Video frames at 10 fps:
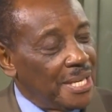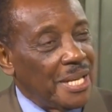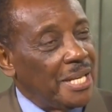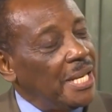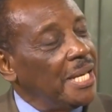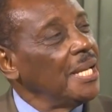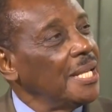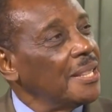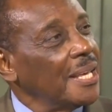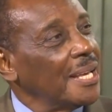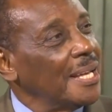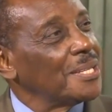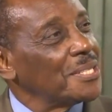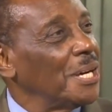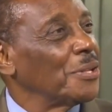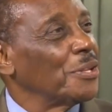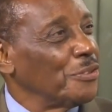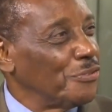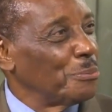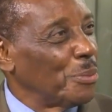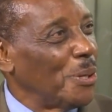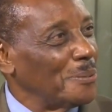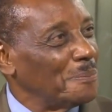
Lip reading: than anything else other than football.